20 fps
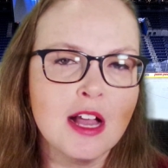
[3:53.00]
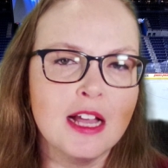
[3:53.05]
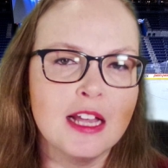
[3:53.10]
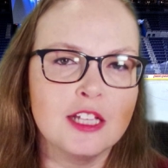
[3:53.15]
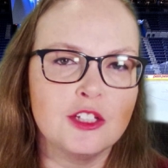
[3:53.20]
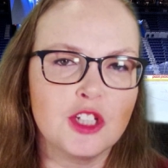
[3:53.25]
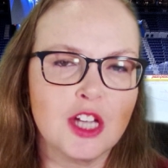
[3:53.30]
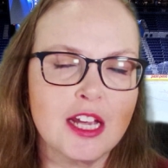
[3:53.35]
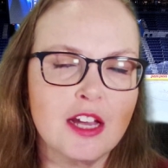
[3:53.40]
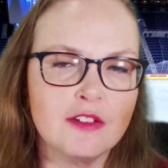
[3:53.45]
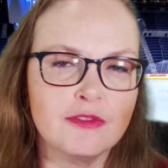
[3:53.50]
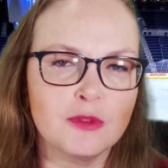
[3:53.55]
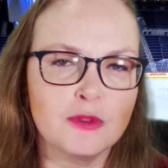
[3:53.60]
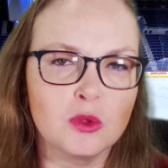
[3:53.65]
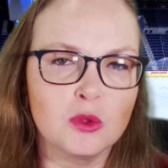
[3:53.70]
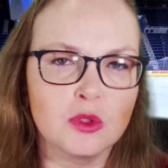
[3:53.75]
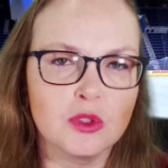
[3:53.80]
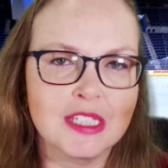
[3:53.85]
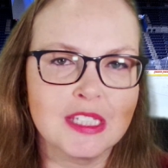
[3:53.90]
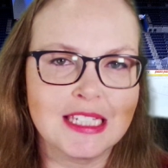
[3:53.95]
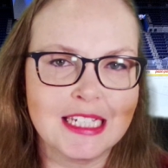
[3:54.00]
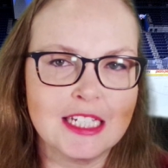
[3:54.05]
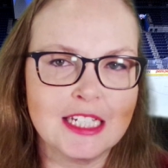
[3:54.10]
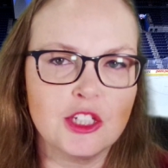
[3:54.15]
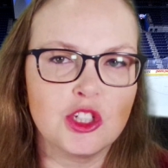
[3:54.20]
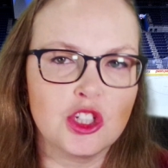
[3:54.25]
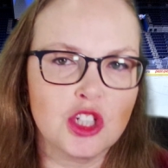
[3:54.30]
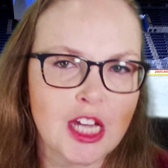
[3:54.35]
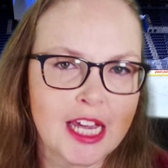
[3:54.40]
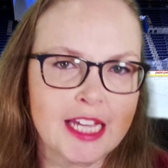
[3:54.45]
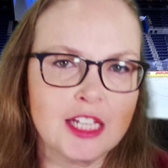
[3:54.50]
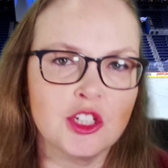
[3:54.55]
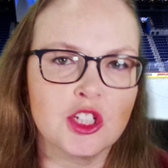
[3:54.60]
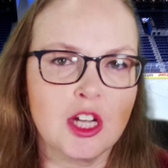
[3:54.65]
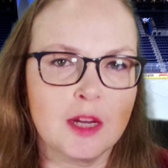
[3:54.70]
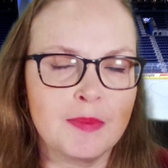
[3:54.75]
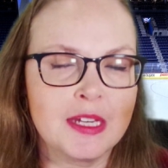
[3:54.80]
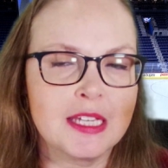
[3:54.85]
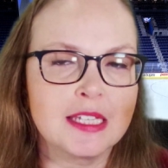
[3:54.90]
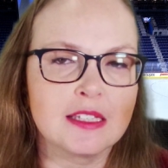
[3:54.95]
J F Uhl did change
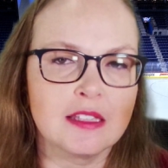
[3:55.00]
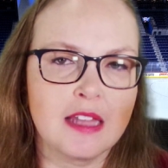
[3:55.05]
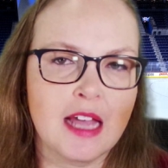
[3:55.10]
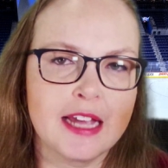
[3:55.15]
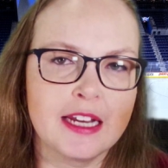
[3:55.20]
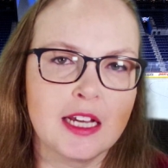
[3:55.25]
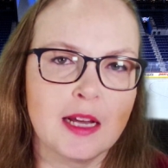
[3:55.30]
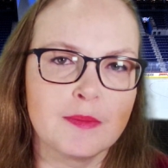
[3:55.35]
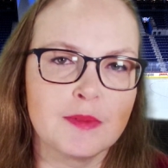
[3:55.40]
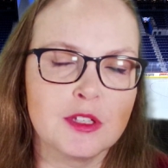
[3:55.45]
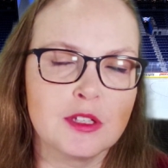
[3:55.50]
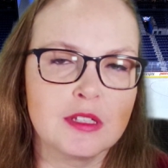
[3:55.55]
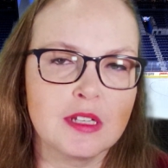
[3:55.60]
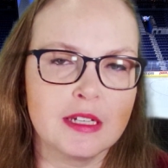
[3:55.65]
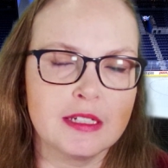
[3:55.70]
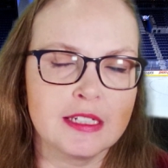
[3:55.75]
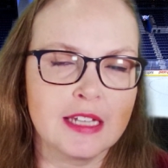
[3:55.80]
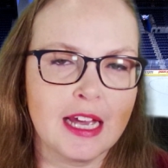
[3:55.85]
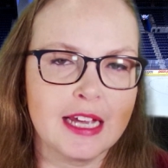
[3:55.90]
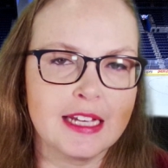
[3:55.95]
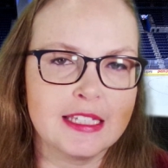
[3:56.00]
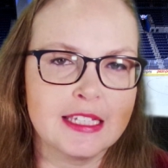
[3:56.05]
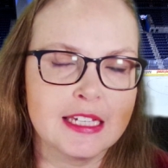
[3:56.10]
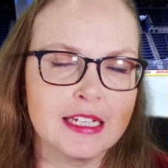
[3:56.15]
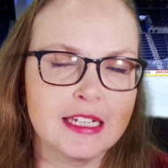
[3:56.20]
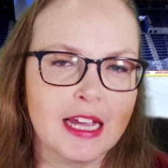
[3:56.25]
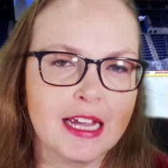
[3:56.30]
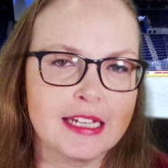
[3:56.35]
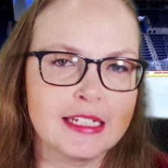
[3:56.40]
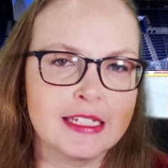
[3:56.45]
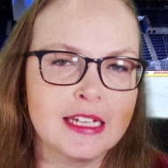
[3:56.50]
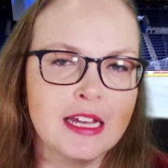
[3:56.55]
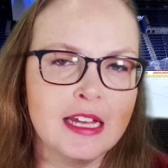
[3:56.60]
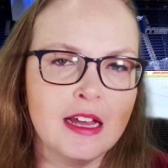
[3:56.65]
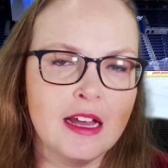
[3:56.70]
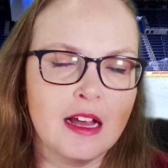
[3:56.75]
up his lineups night to night.